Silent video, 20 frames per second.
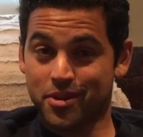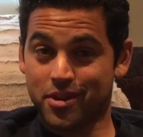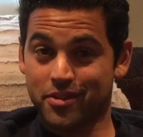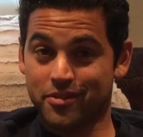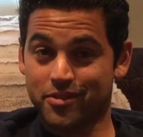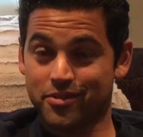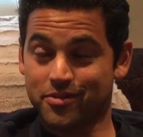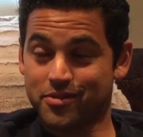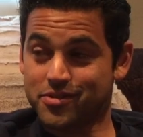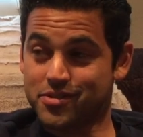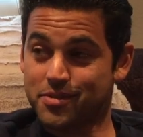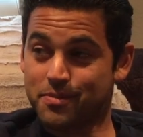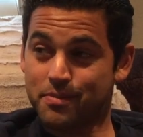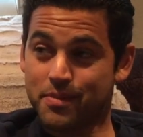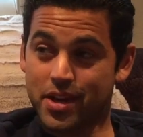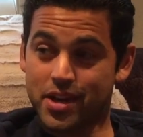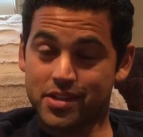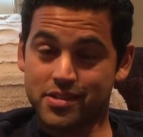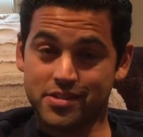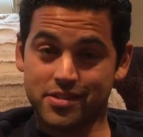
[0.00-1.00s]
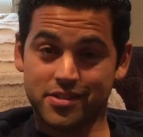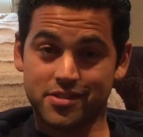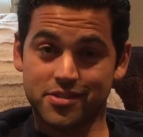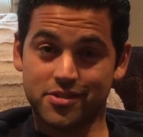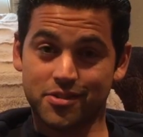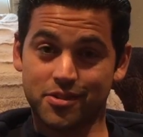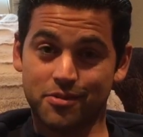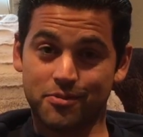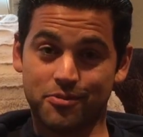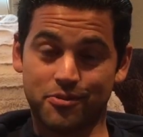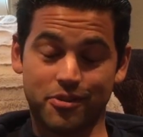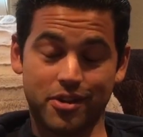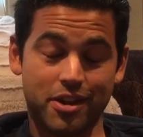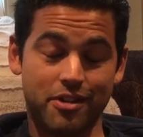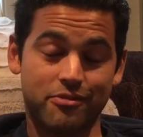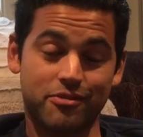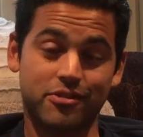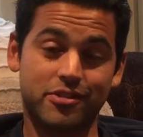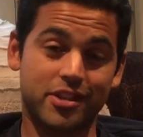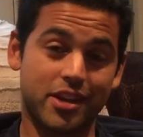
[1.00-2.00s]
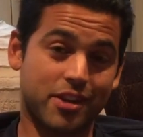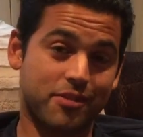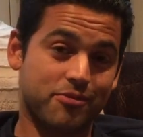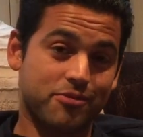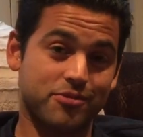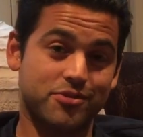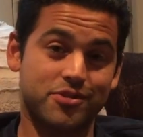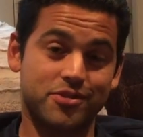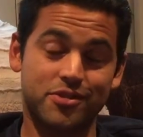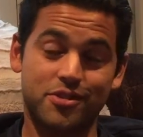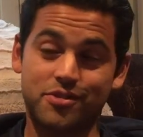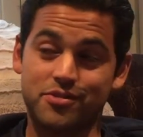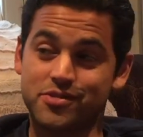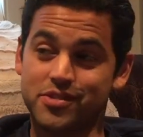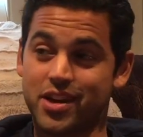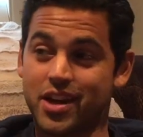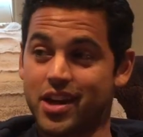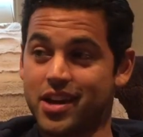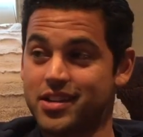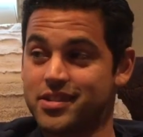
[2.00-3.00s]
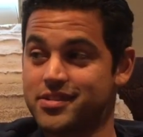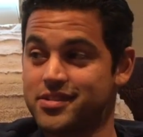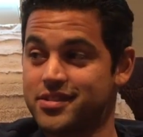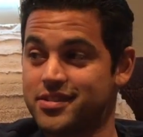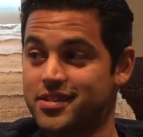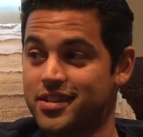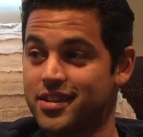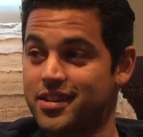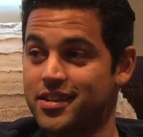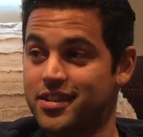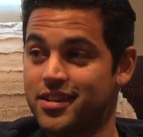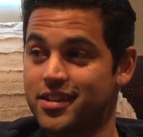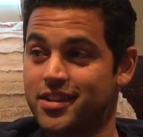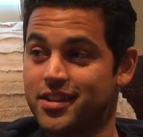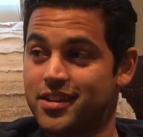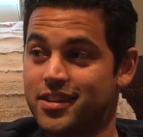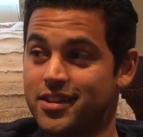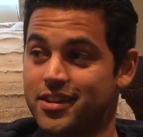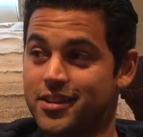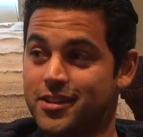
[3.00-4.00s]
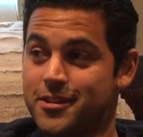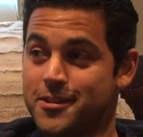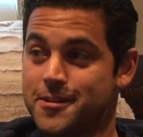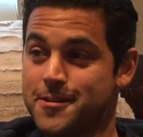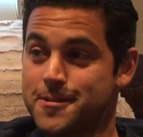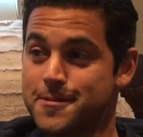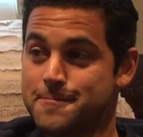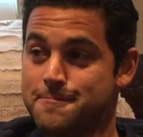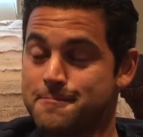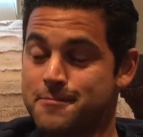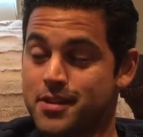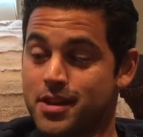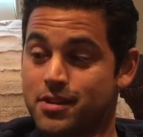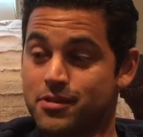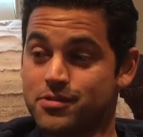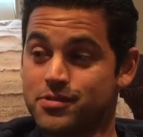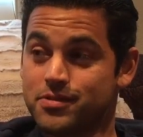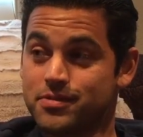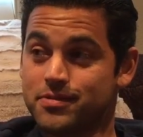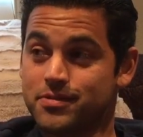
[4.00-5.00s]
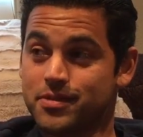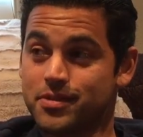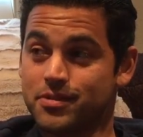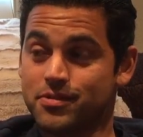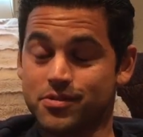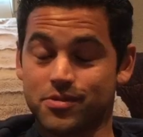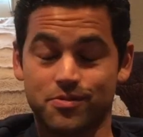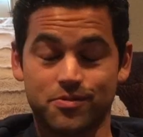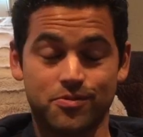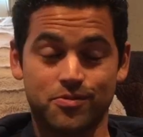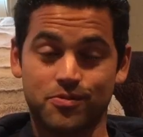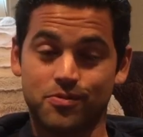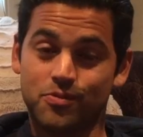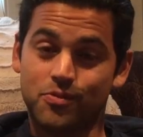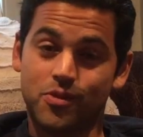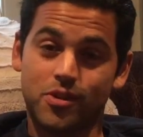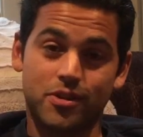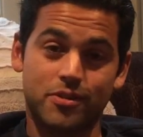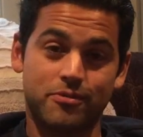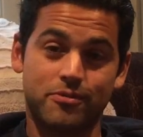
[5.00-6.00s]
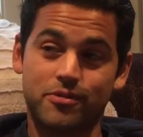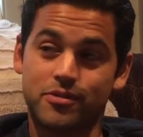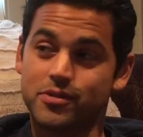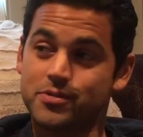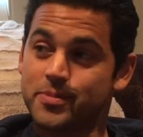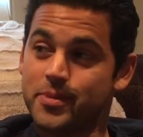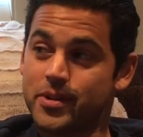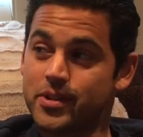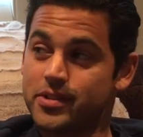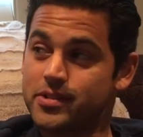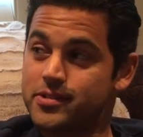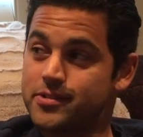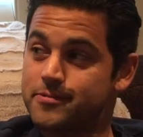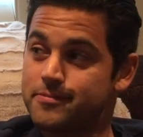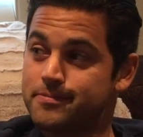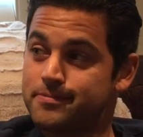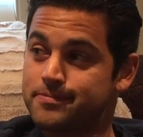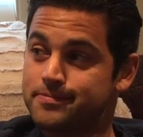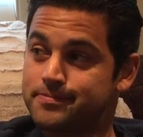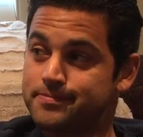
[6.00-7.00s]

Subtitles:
be a part of it was amazing. So I'm forever thankful to those guys, and yeah, it was a wonderful experience.